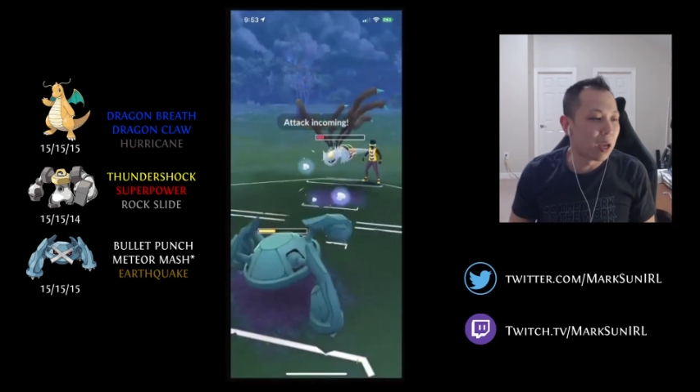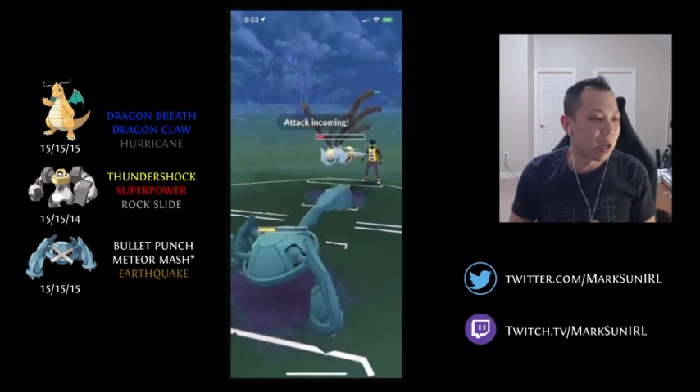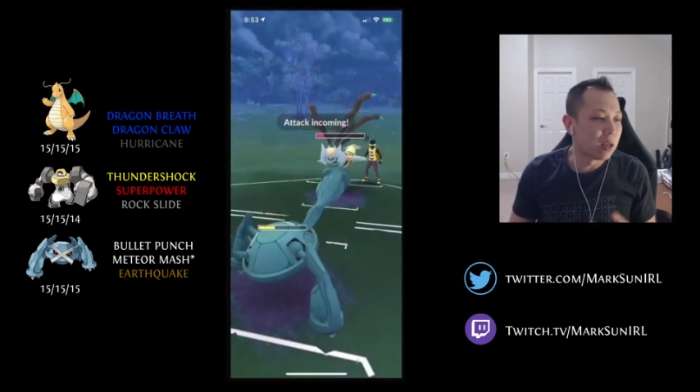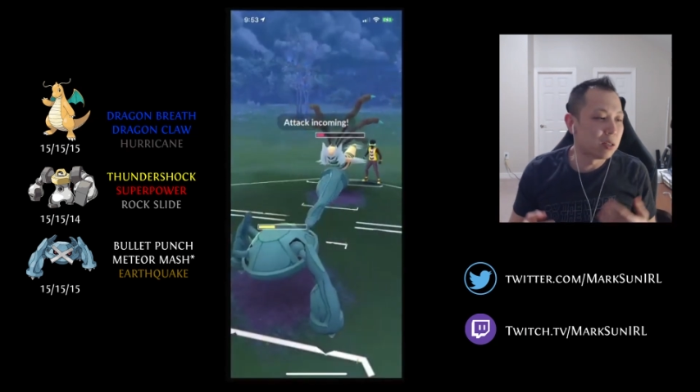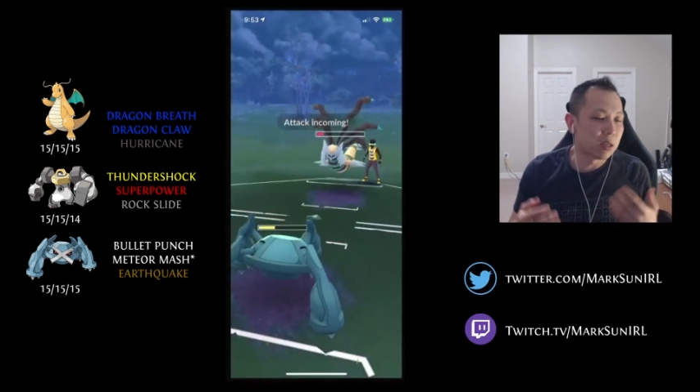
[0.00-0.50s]

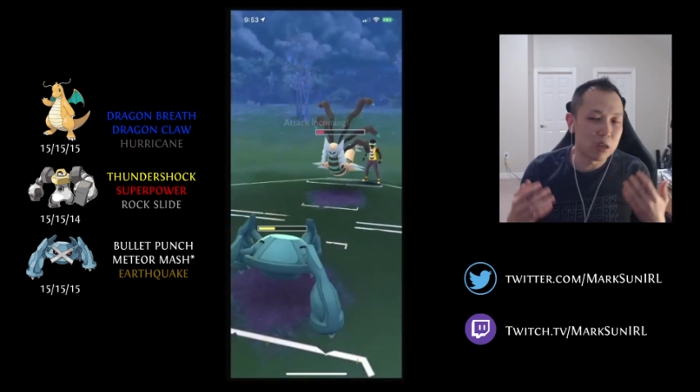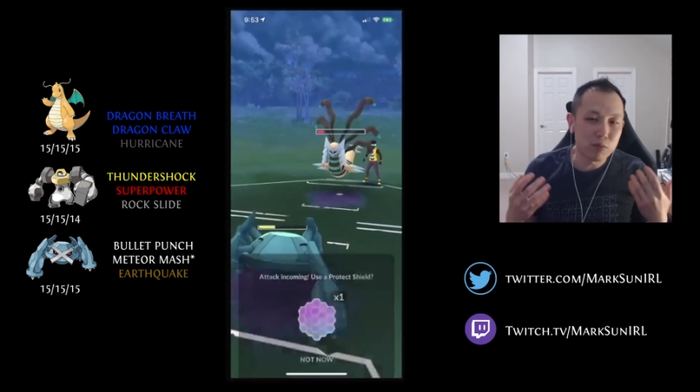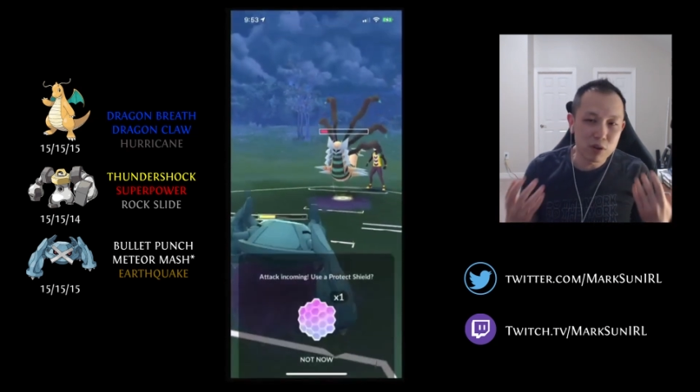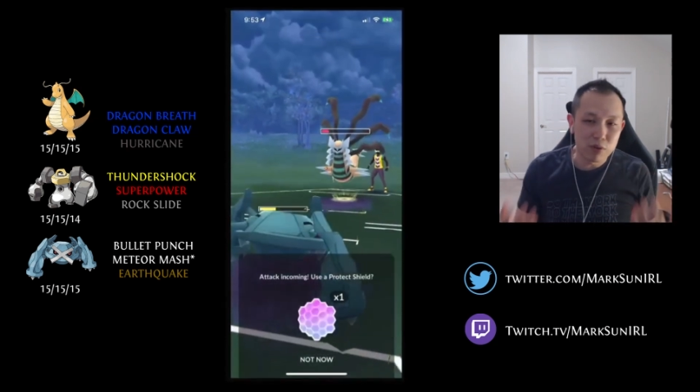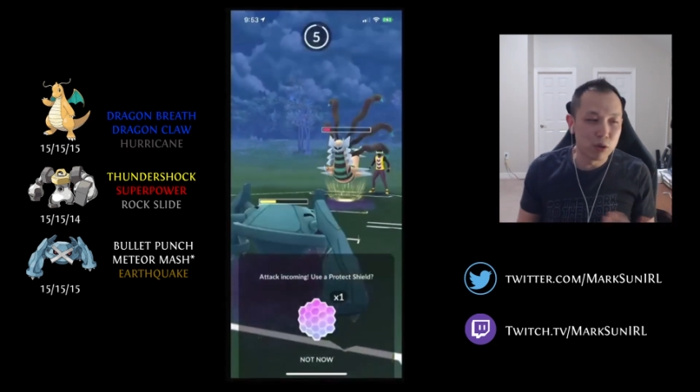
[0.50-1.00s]
and
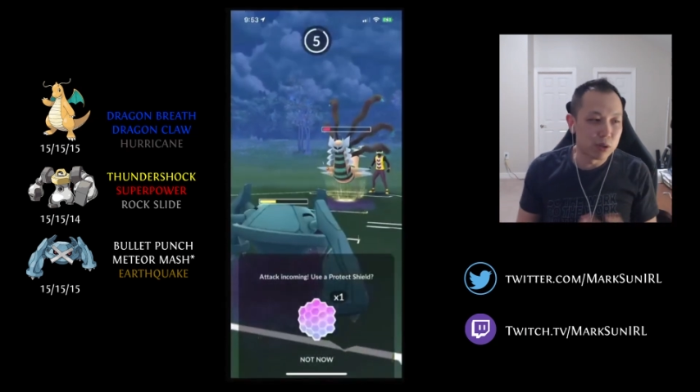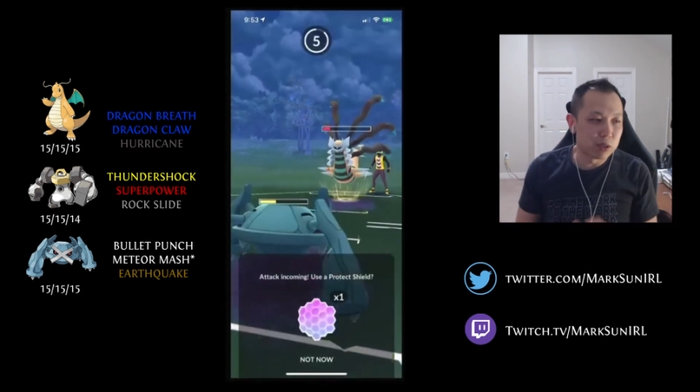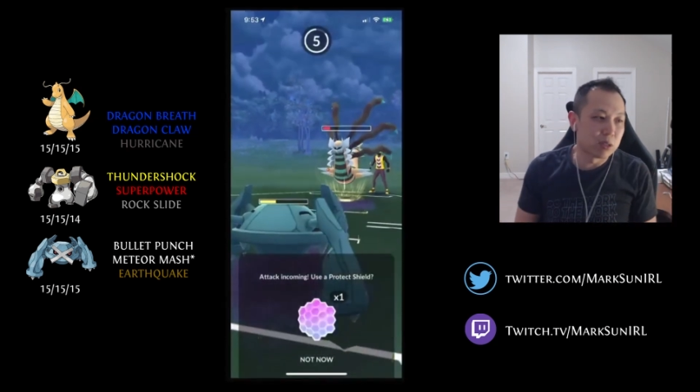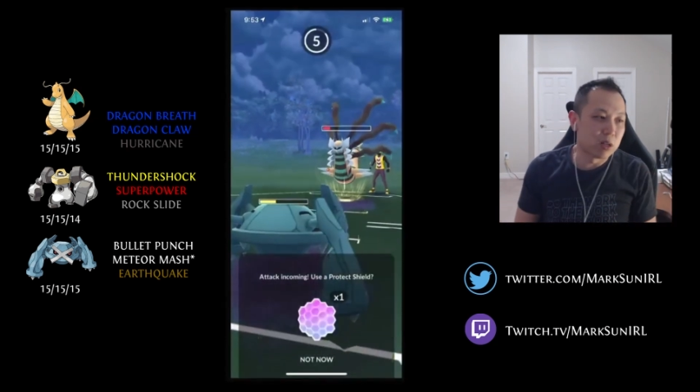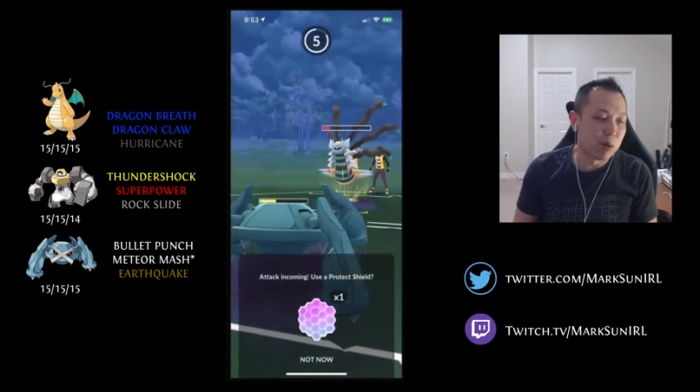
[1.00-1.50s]
even if I know this
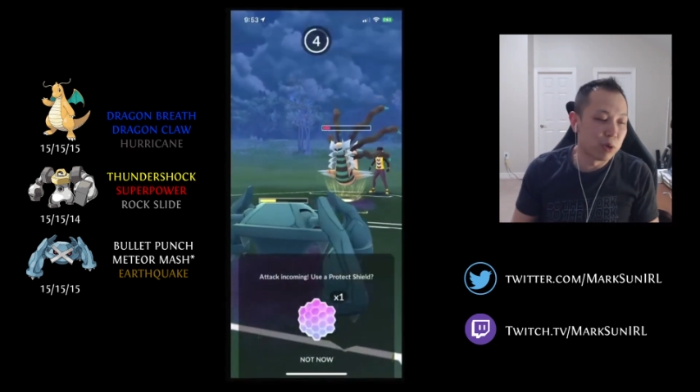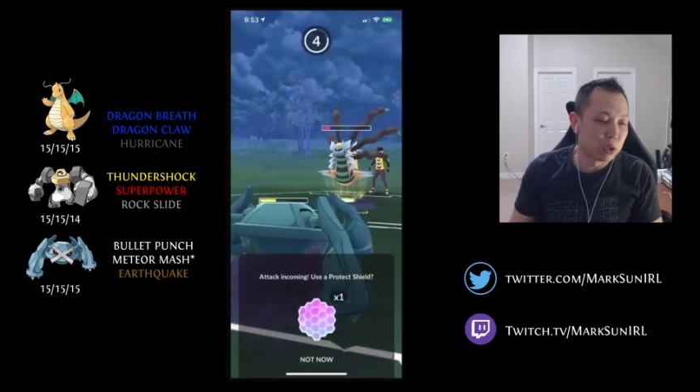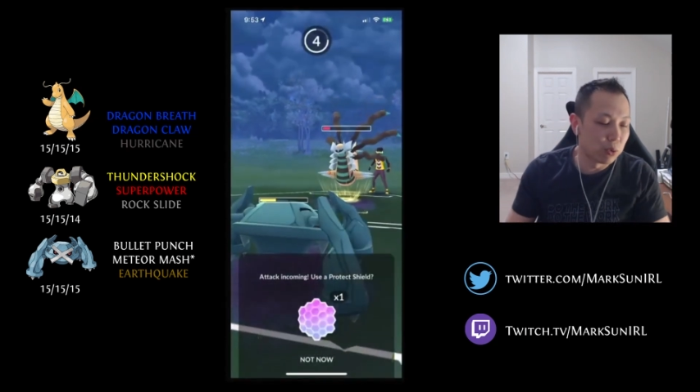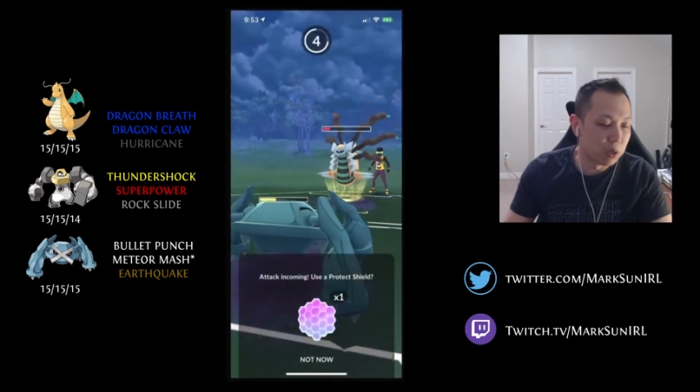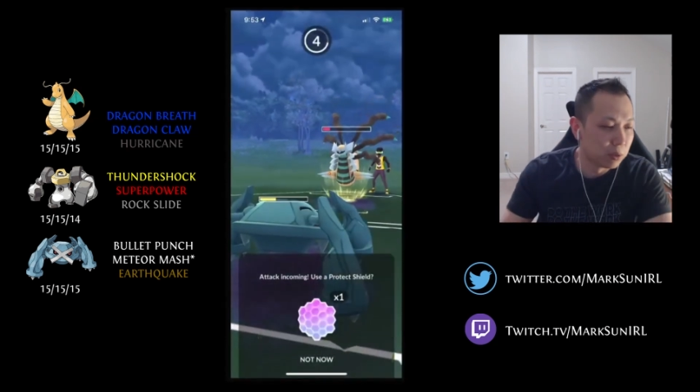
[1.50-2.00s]
is an Ominous
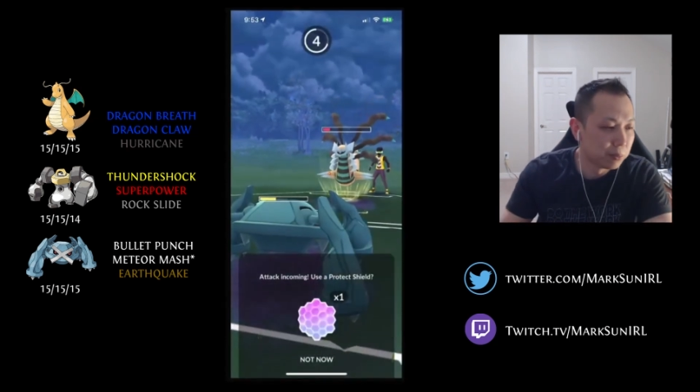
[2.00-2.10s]
Wind,